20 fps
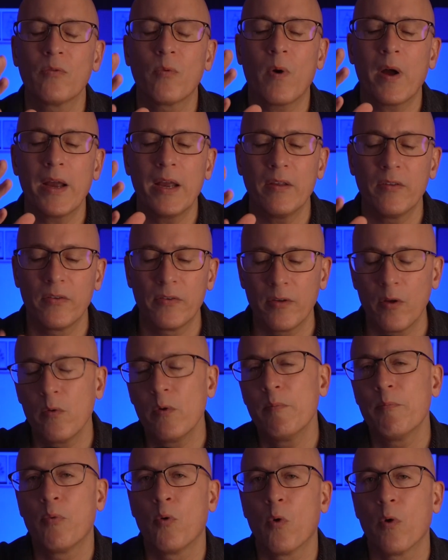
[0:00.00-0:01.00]
why it's so
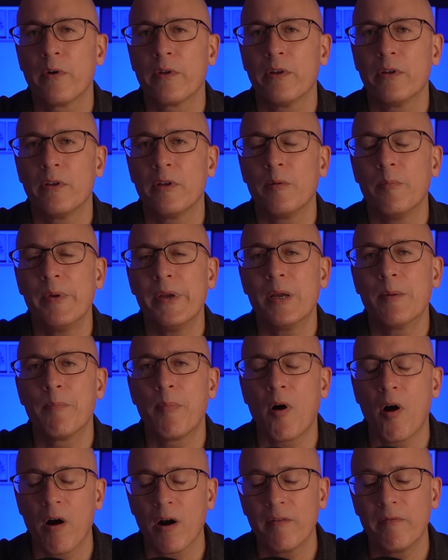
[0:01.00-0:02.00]
important to be a
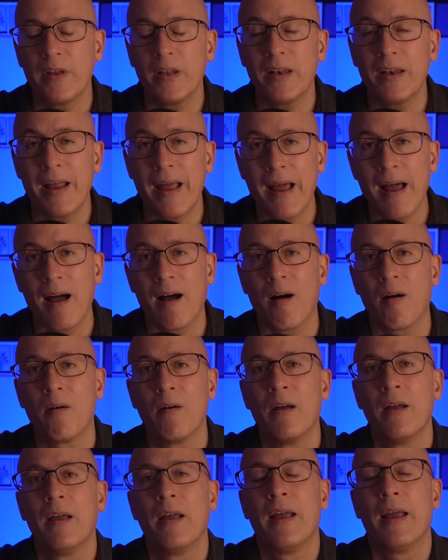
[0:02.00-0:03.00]
part of it now.
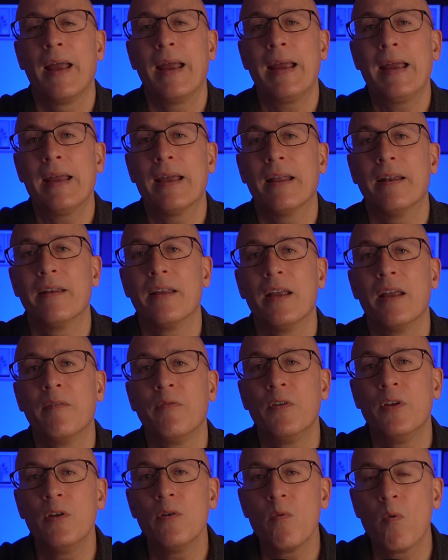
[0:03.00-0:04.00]
And
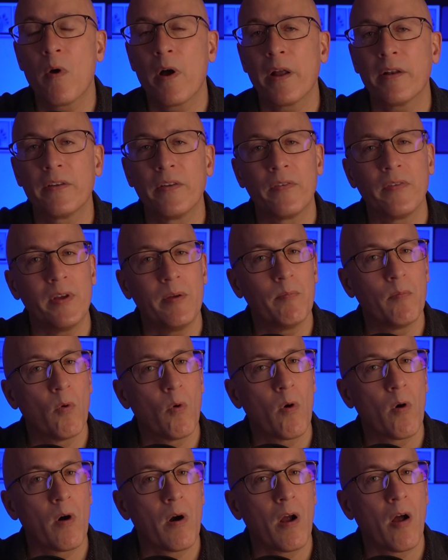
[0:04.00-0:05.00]
if you want to see
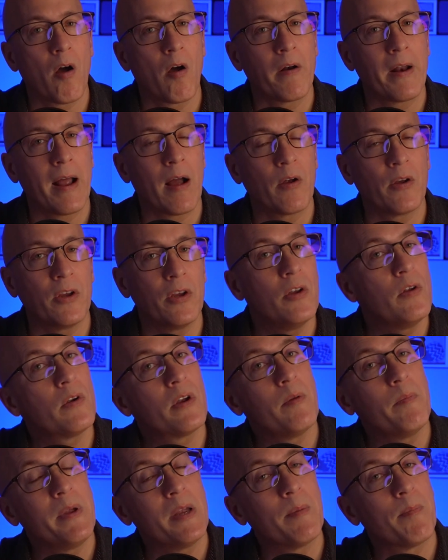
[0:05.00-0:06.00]
more on how you
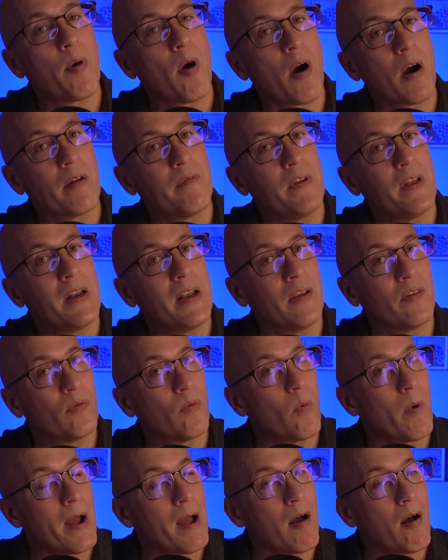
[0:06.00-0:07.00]
can be a part of it as
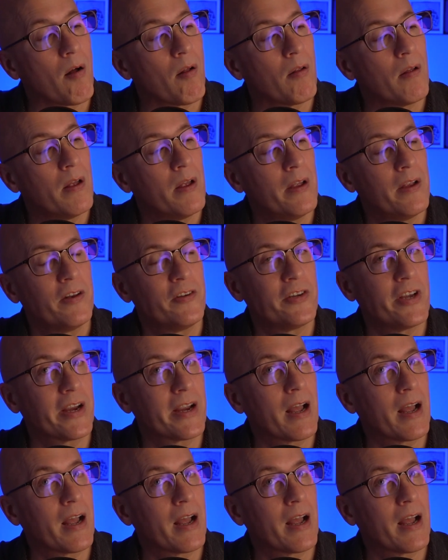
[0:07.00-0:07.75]
well, check